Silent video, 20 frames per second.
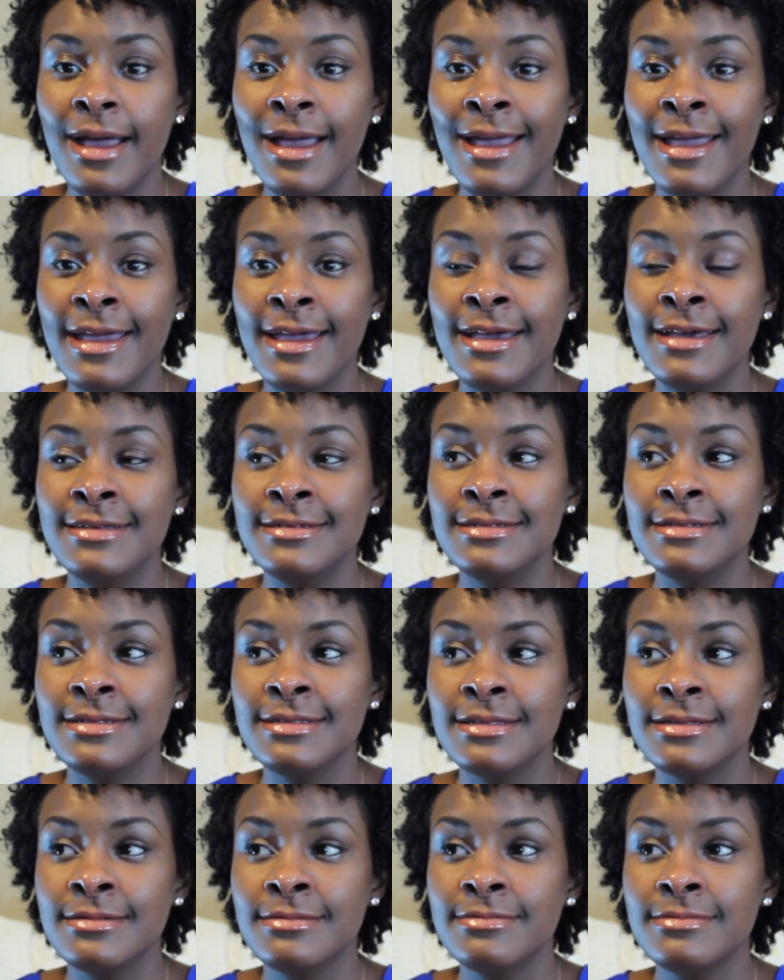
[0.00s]

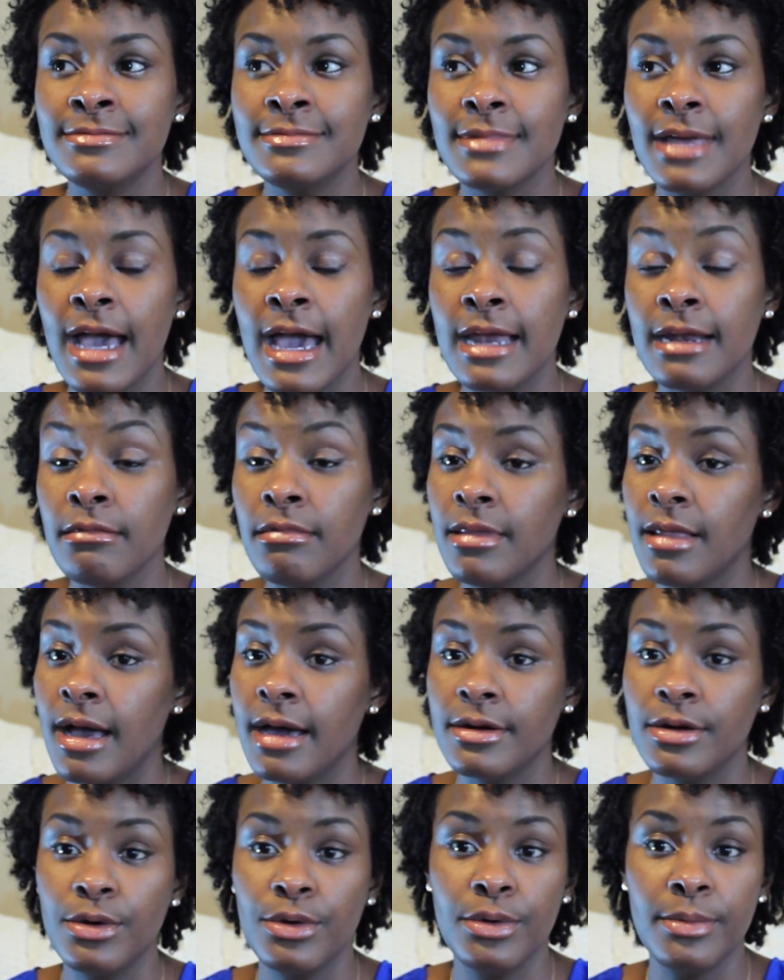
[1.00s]
and I had a
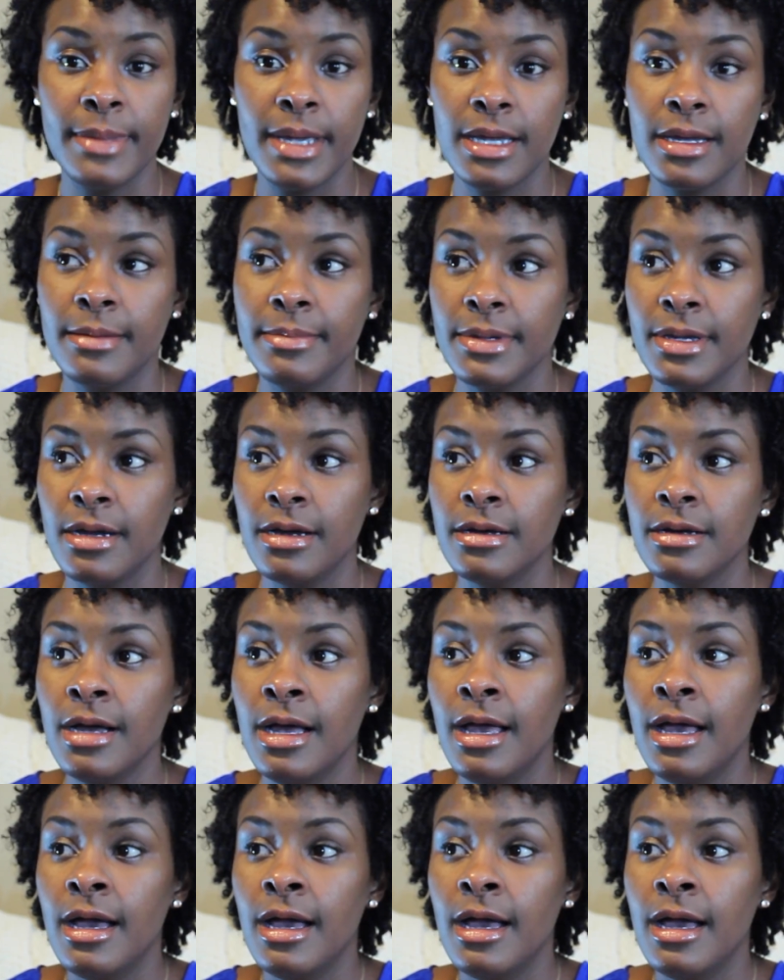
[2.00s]
lot of old makeup, y'all.